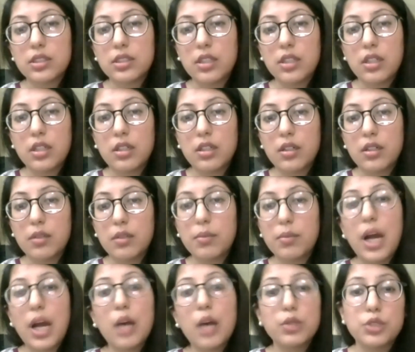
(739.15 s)

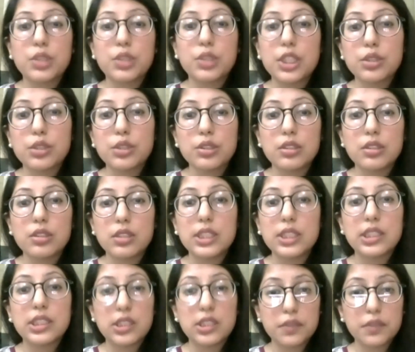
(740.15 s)
how education
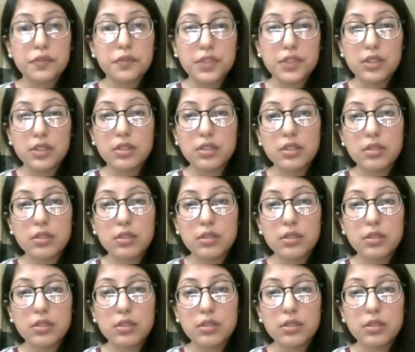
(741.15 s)
is different